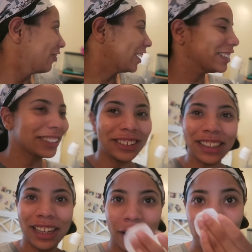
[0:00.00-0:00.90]
Where did
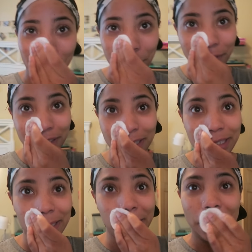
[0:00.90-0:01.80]
she come up with
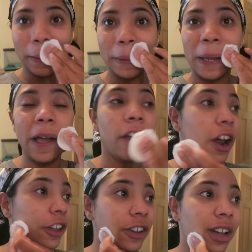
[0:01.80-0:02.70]
these things?
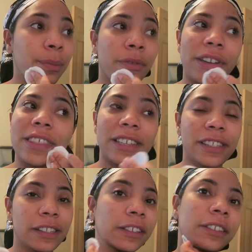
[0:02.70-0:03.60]
Are you coming with
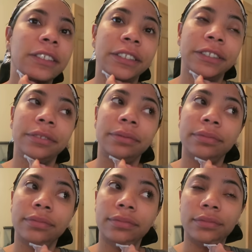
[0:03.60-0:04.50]
us?
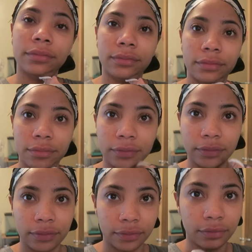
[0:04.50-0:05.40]
No, I'm gonna take
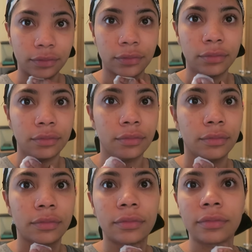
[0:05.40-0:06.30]
care of Coco while
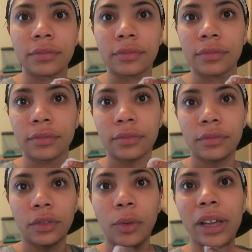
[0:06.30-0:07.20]
you guys go.
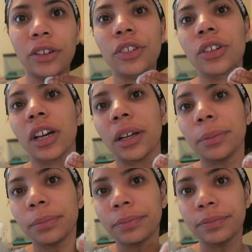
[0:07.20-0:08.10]
Why don't you
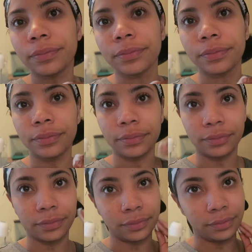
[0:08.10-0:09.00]
come?
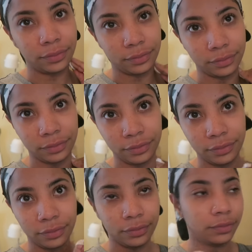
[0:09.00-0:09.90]
Because I'm not gonna be ready
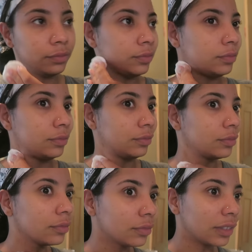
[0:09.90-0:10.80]
in time.
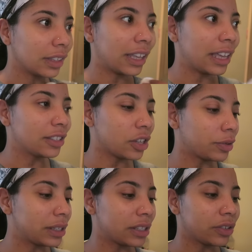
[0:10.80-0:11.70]
Okay,
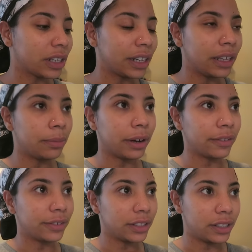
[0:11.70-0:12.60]
Zoe's still gonna eat
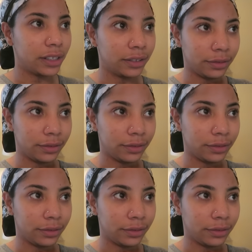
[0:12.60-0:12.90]
breakfast.